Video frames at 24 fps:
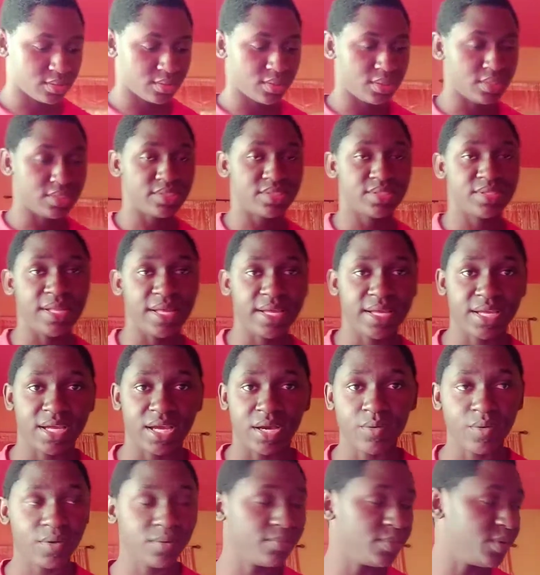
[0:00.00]
It's like
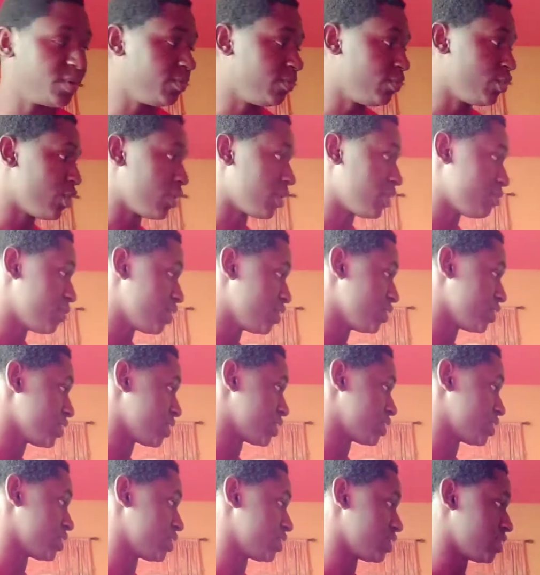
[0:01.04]
I went born to
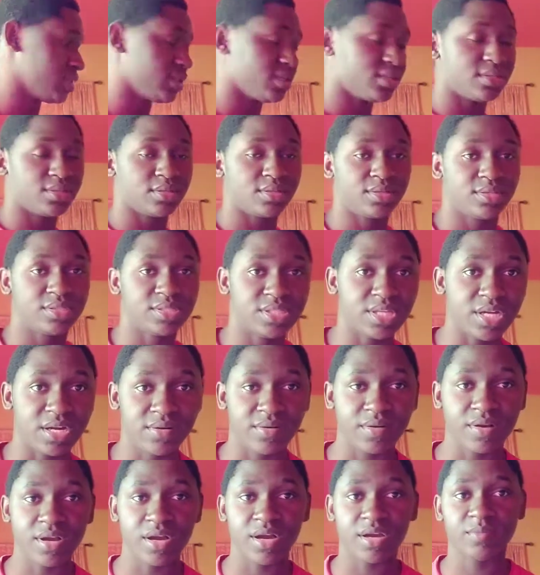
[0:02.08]
just start
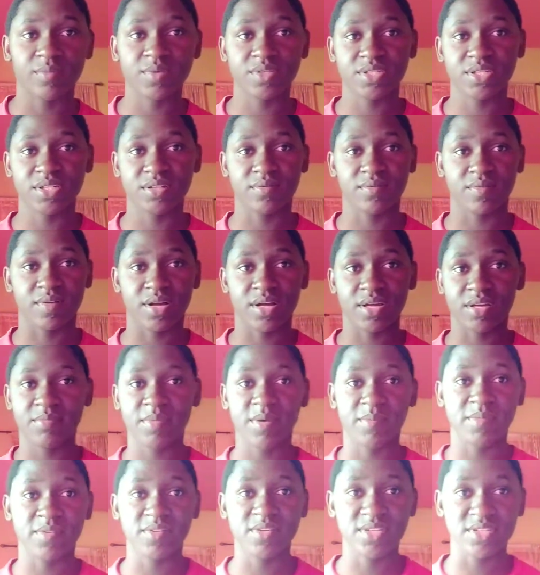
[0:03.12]
recording myself, I
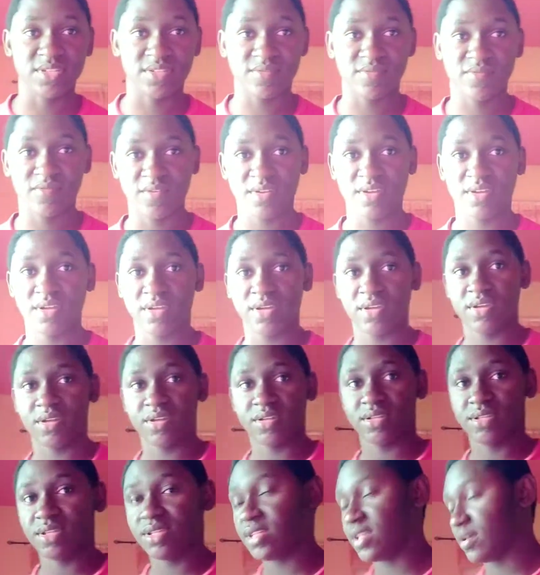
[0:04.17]
make me just
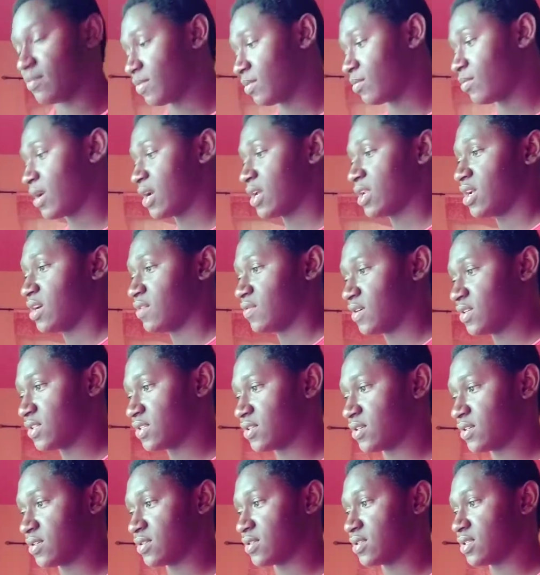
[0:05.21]
take my mind off a
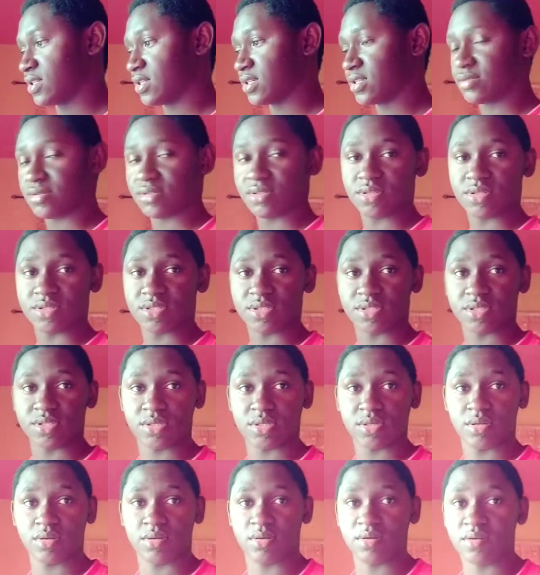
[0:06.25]
certain thing, just
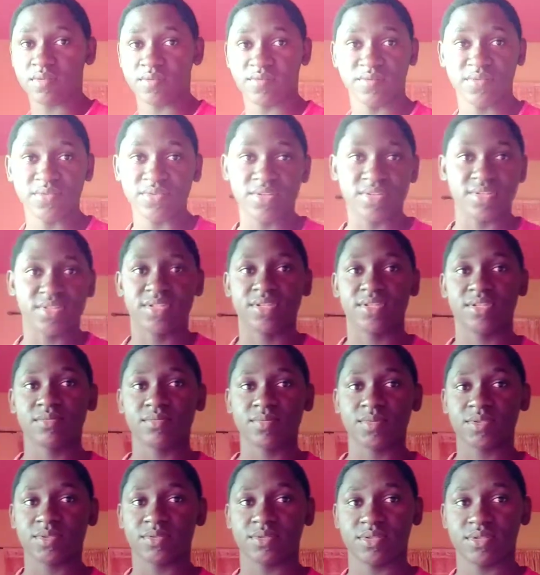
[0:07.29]
love to do this,
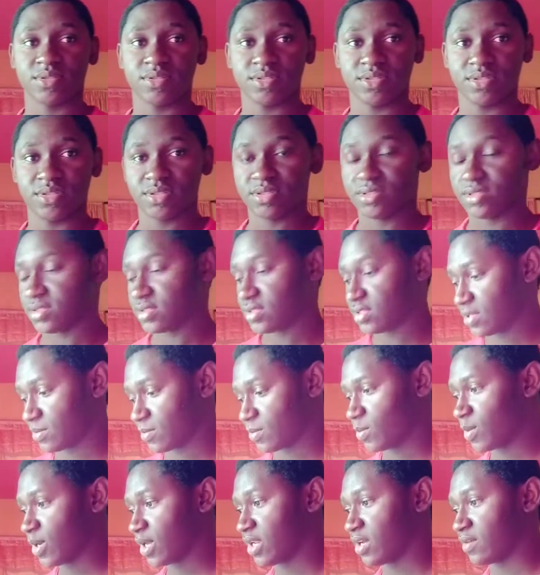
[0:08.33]
isn't it? Just take my
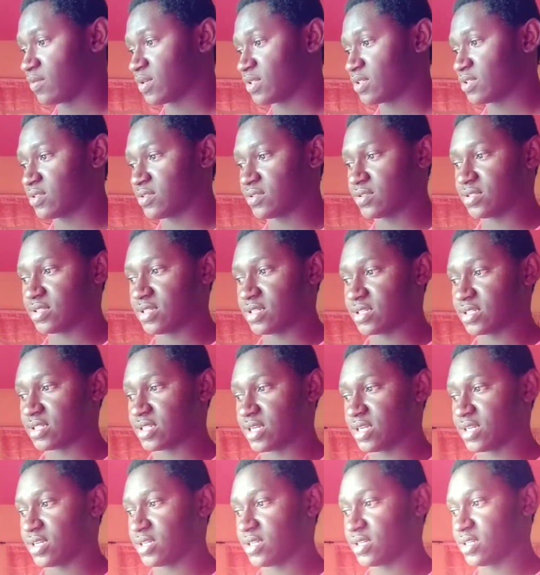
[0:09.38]
mind off a certain things
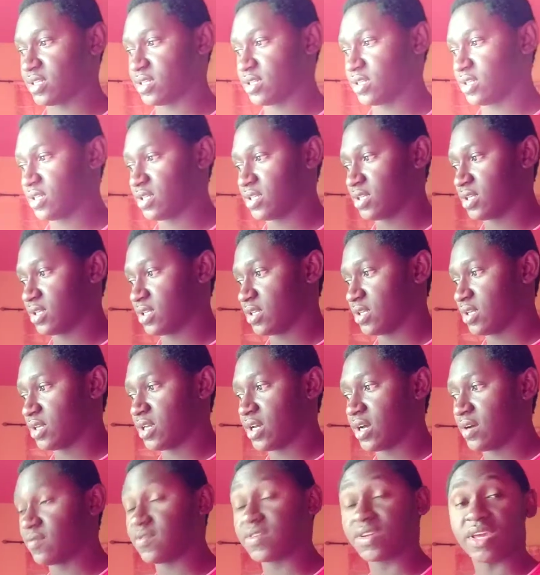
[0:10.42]
and
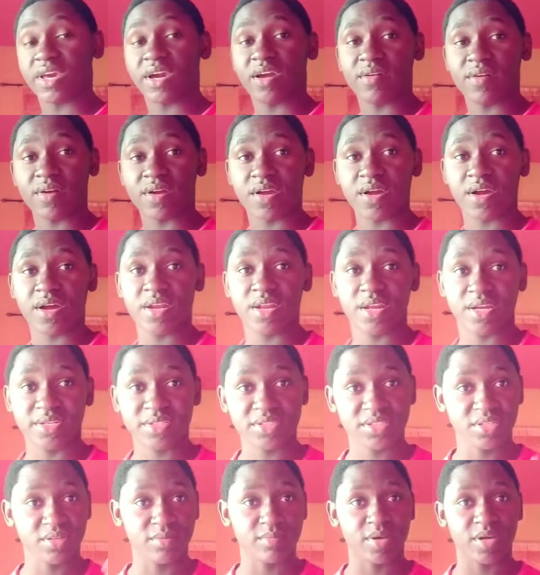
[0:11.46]
if you can record and
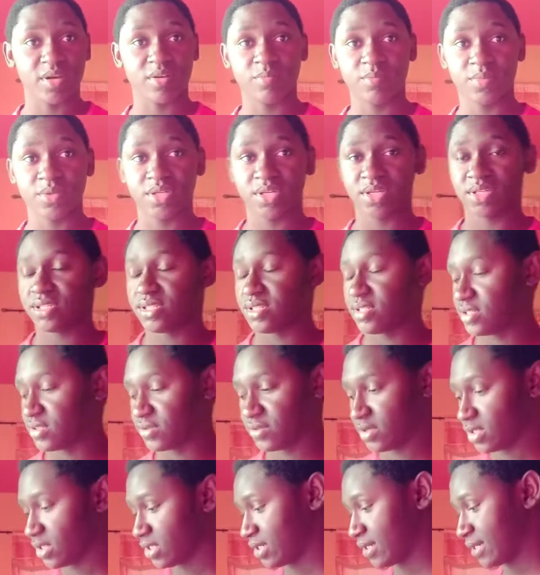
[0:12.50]
share my opinions, it's
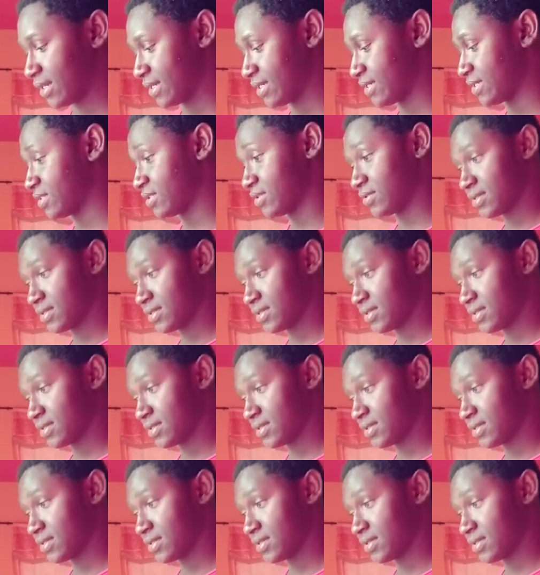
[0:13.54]
really nice, it's